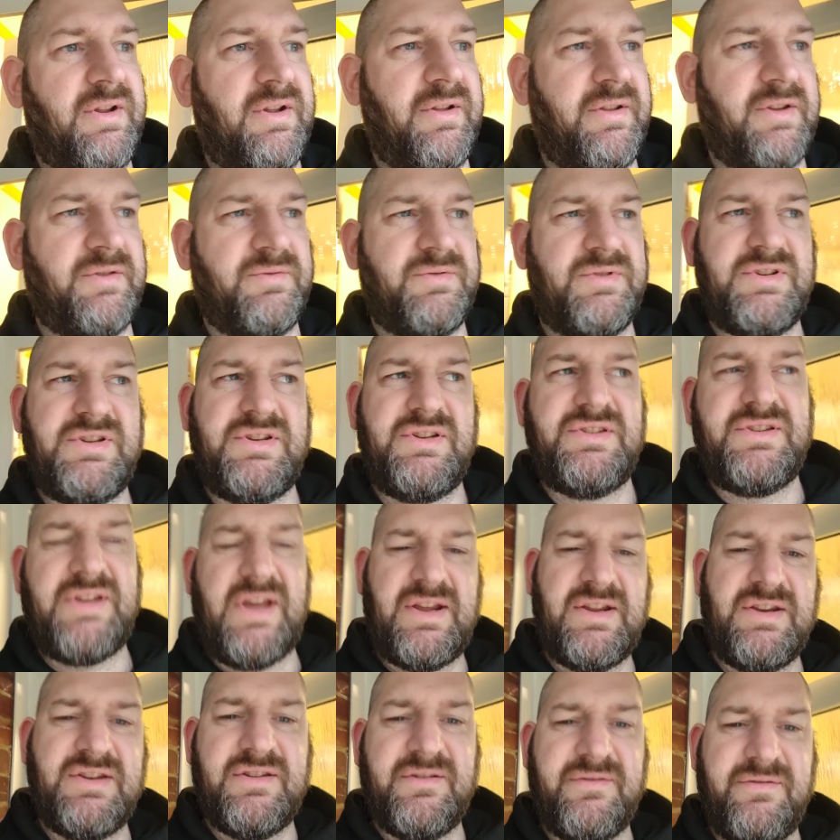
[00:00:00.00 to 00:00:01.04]
I think it was his
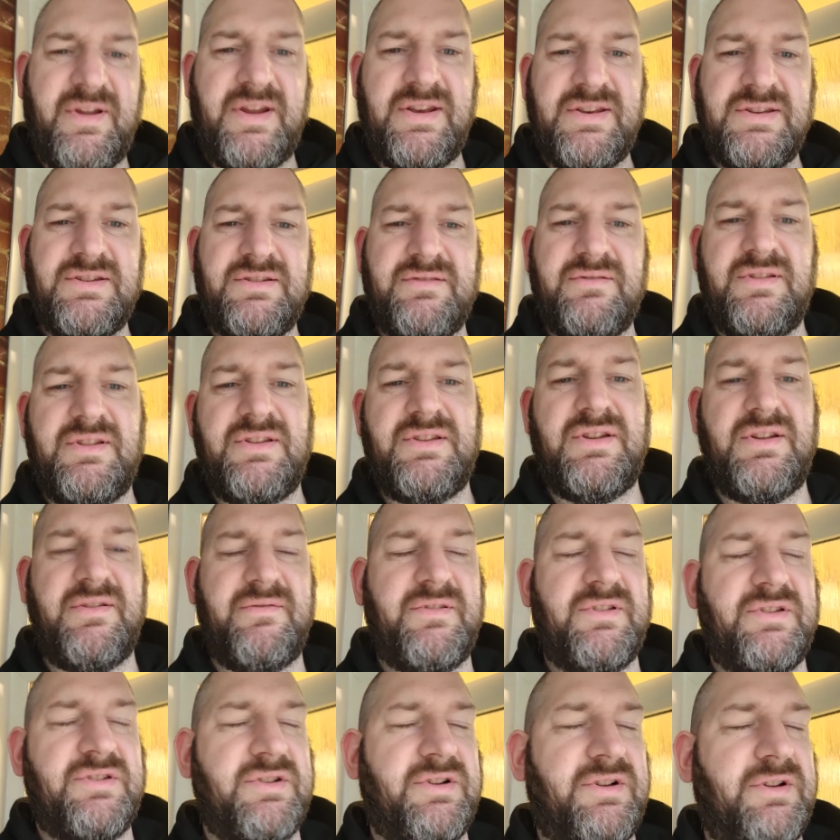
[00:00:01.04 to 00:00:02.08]
second defence
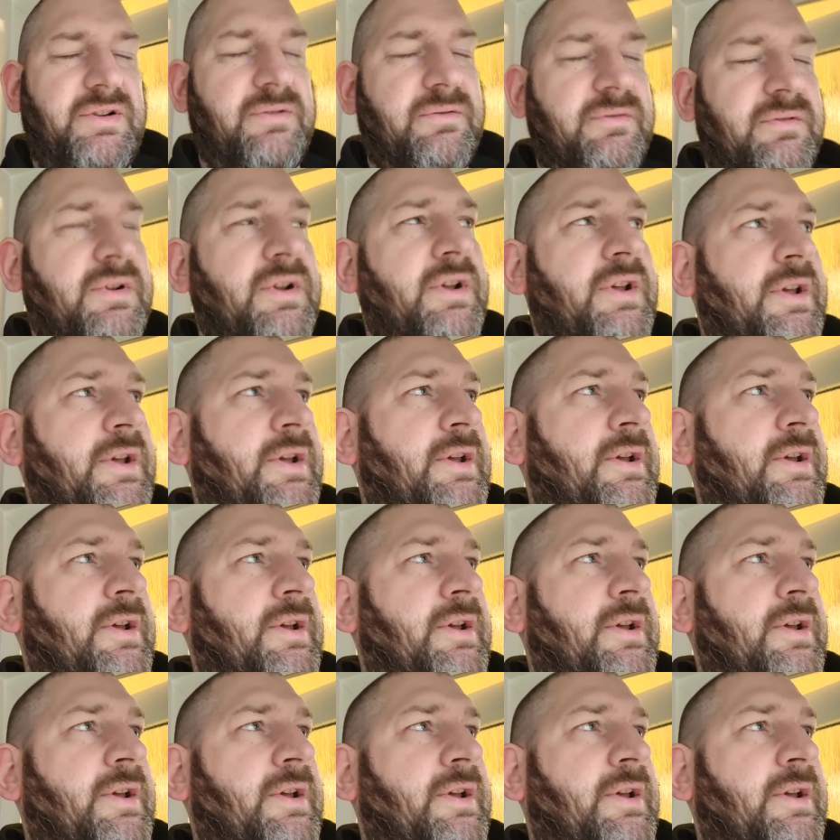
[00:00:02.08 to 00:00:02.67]
of the title.